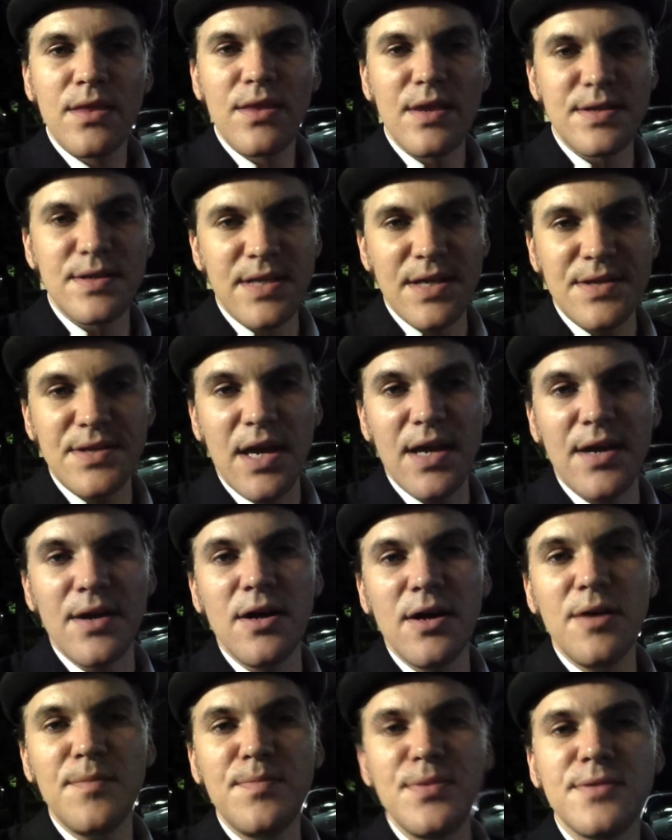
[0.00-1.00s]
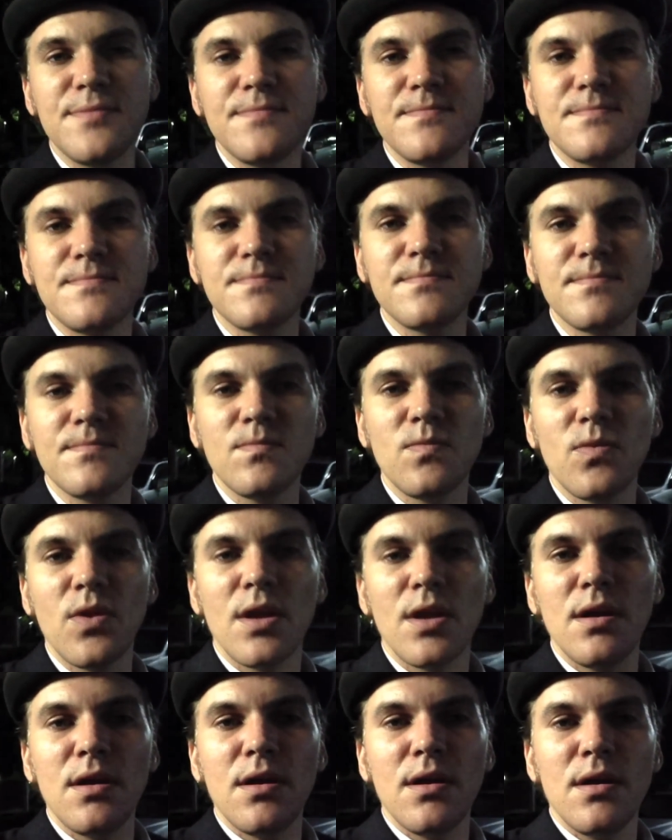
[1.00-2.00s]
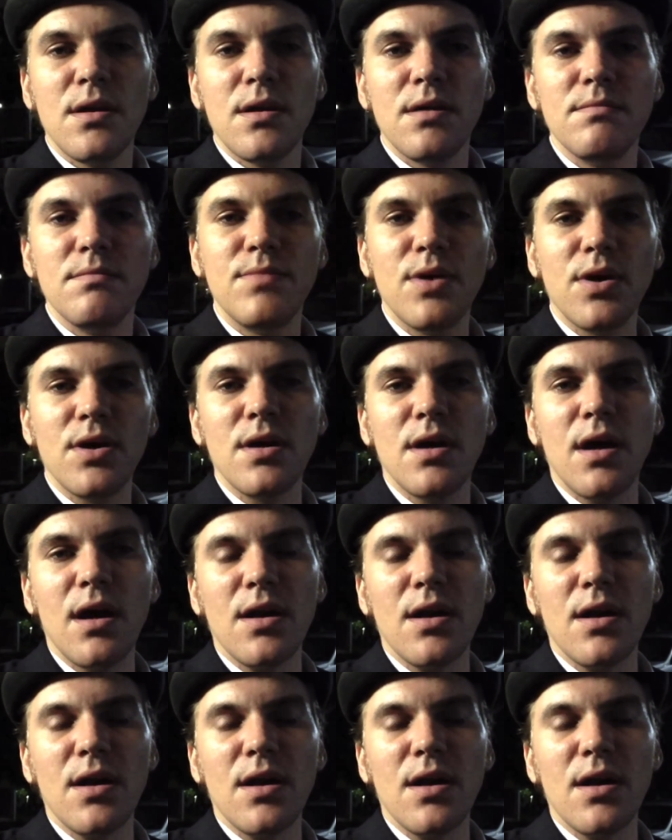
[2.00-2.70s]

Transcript: to set that up. But